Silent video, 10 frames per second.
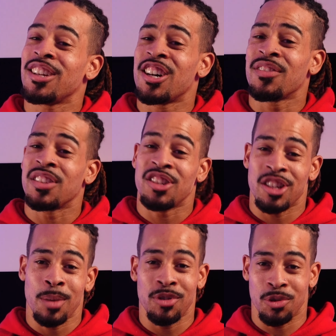of the
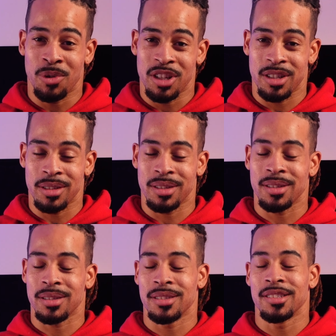chip
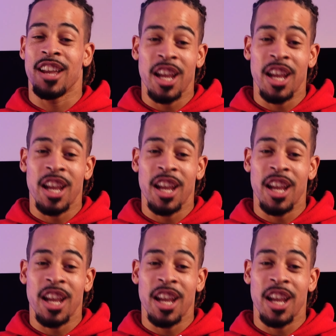shortages.